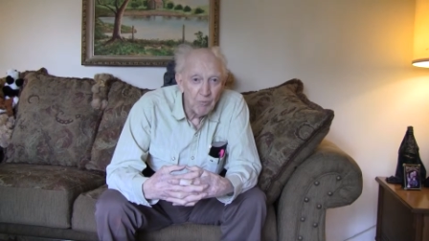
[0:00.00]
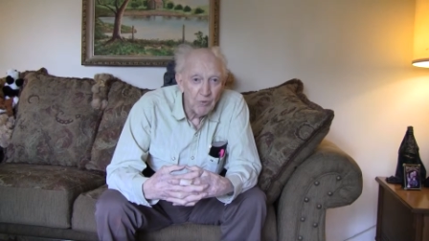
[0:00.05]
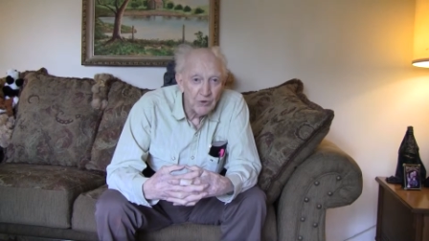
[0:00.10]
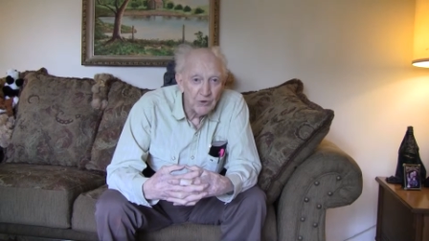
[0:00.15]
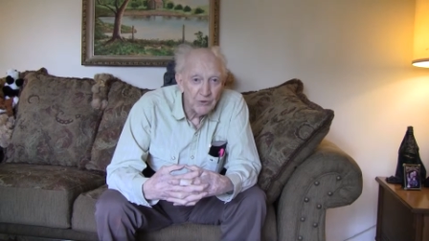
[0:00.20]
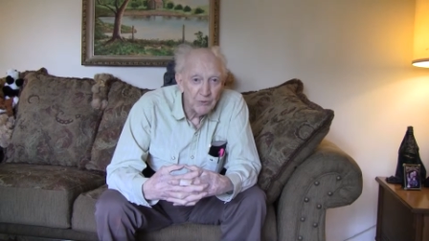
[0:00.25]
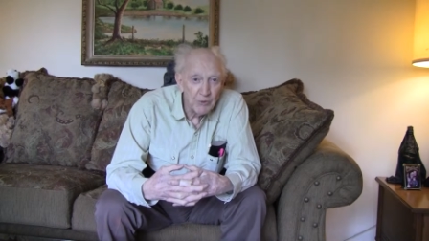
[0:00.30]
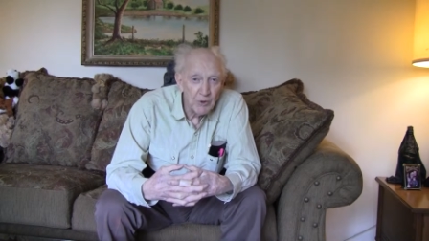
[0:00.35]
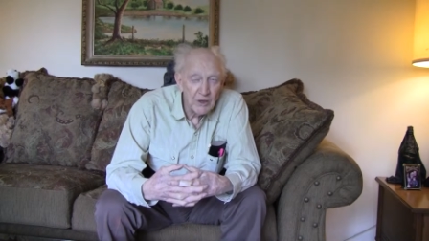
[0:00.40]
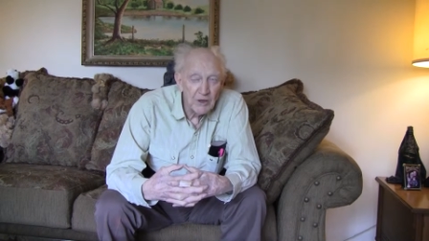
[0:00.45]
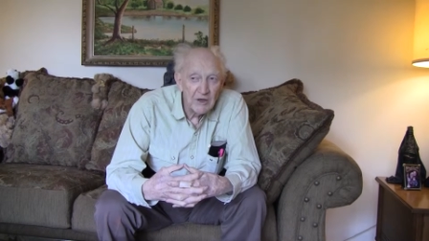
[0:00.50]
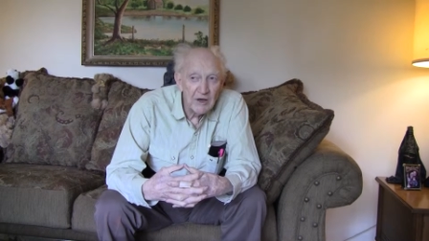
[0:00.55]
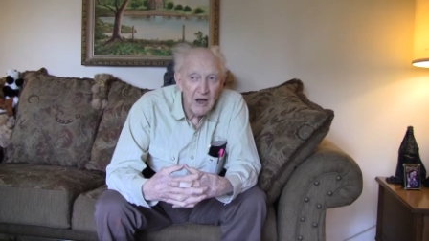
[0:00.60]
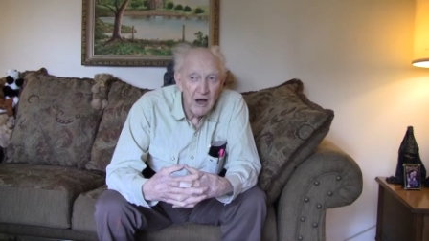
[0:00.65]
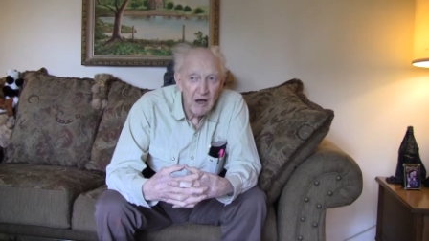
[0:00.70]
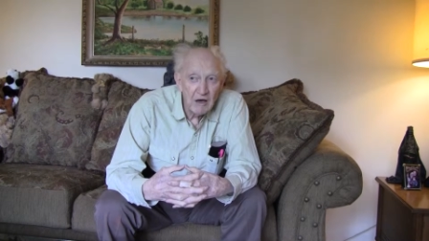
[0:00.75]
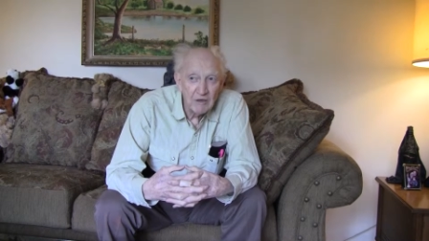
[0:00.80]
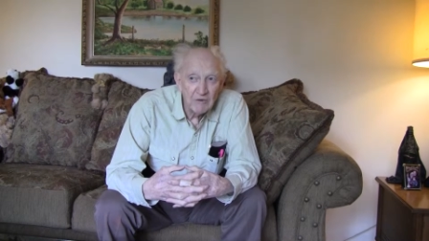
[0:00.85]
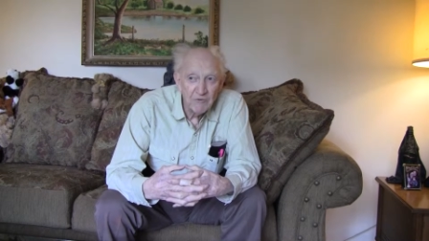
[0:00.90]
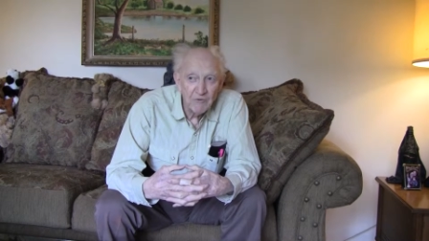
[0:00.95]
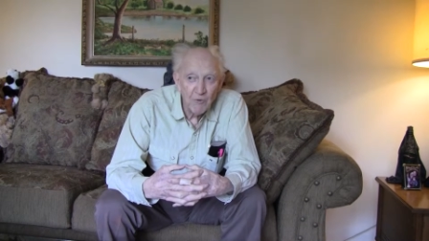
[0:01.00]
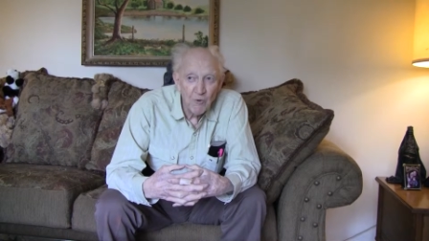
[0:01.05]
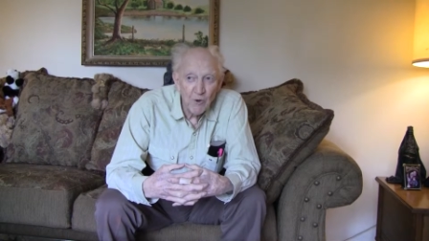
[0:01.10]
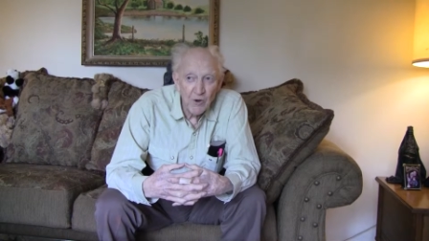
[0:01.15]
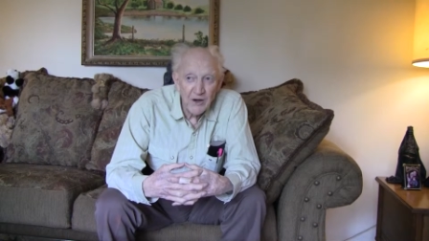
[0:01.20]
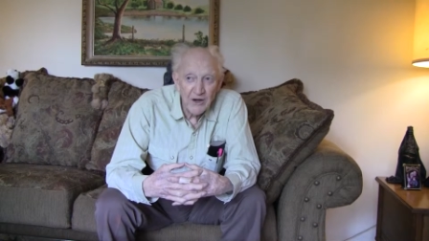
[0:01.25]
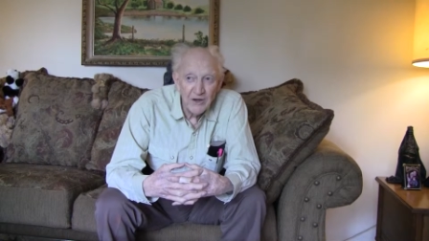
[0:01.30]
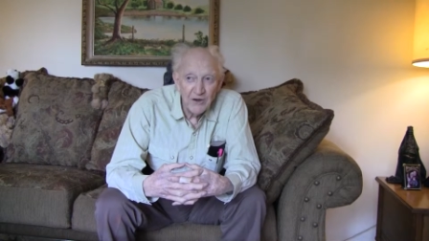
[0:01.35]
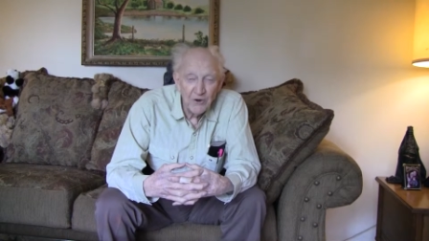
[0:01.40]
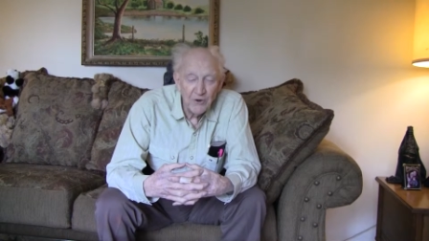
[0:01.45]
which went down to
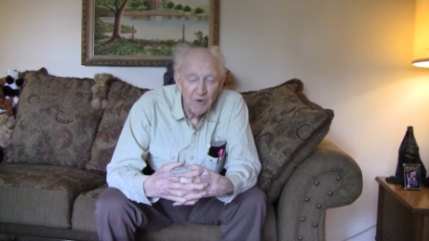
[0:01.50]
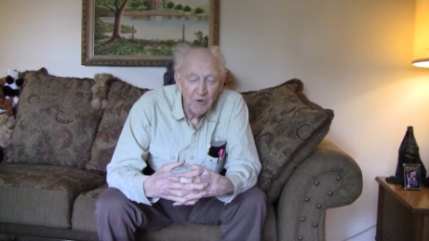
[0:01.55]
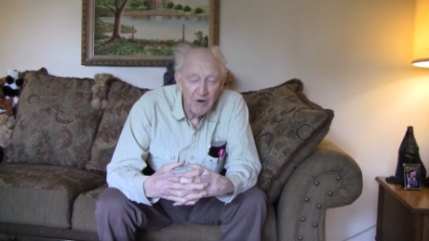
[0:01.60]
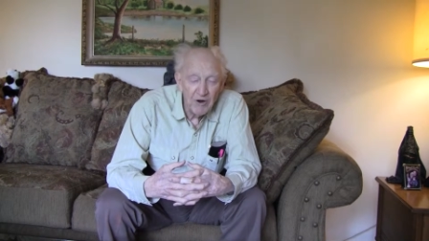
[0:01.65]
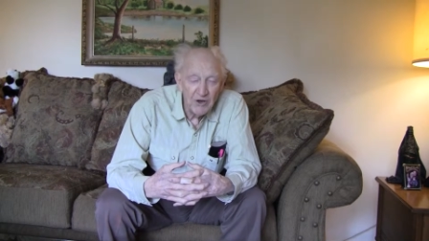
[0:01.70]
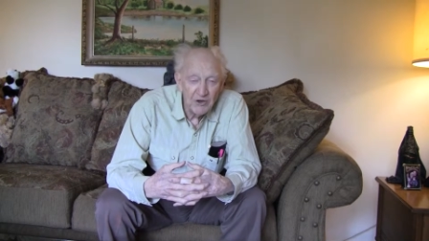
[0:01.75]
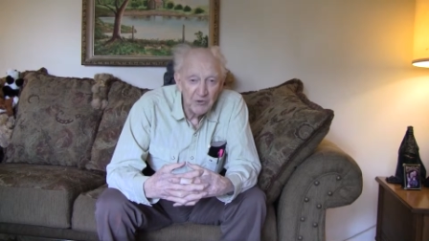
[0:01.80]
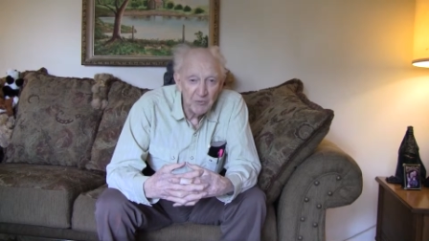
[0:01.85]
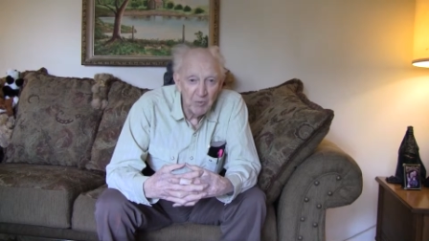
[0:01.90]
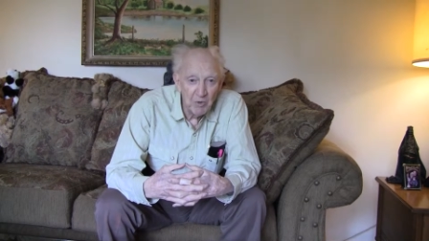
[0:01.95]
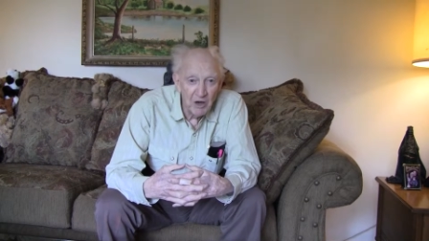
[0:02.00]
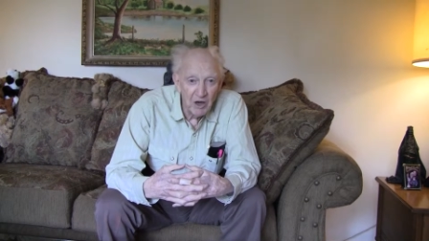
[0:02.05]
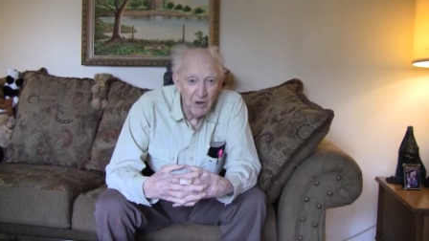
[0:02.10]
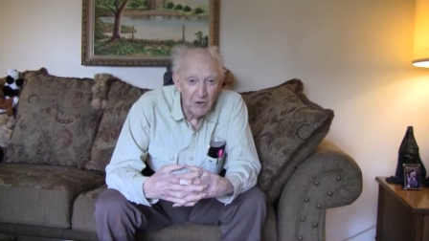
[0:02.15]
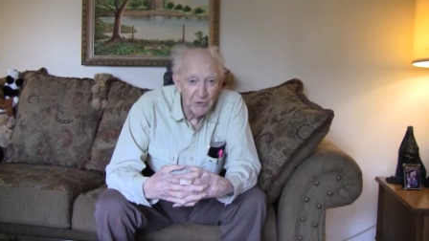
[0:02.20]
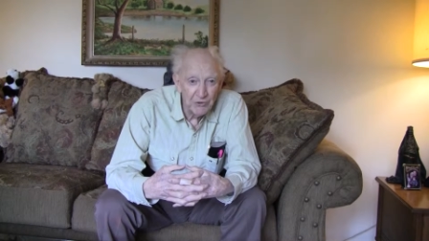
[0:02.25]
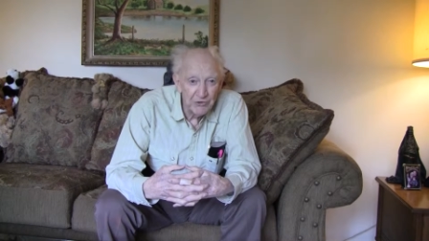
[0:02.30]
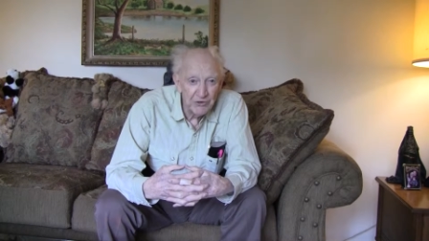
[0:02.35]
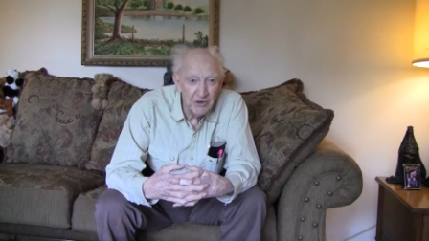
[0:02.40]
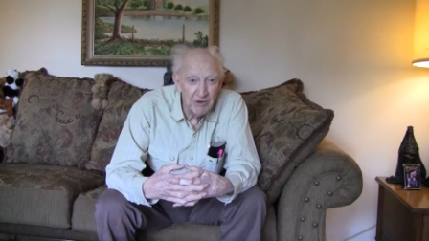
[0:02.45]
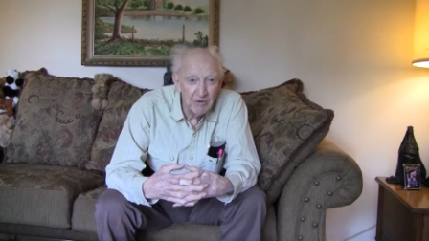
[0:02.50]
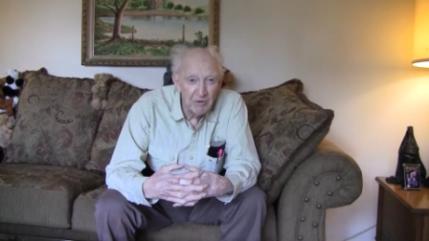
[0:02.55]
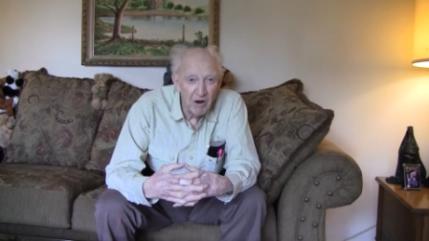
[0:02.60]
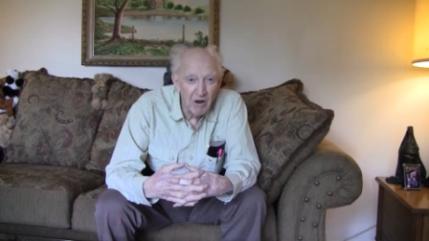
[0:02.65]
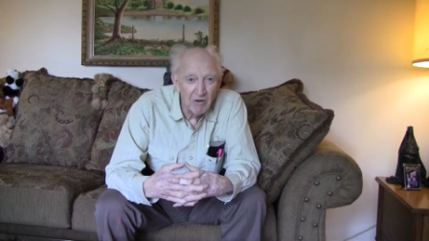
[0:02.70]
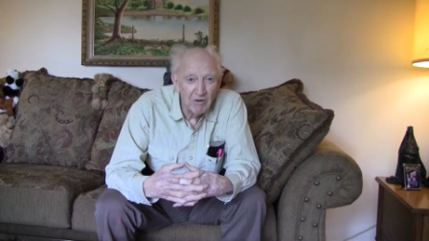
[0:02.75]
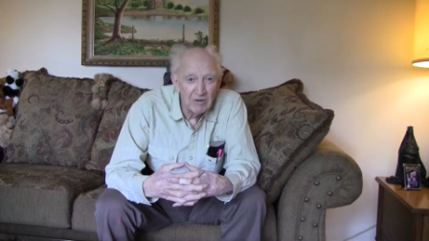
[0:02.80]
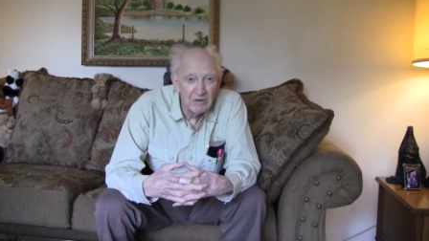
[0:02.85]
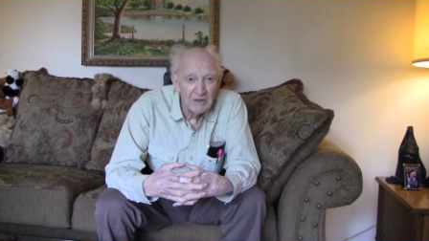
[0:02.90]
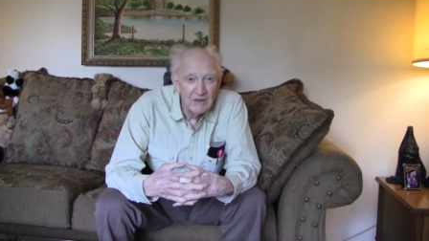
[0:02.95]
40 degrees below
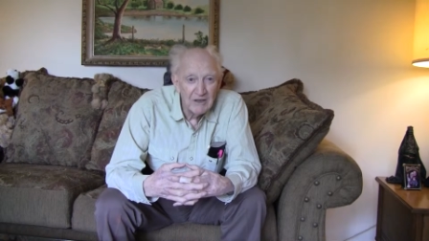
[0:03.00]
zero.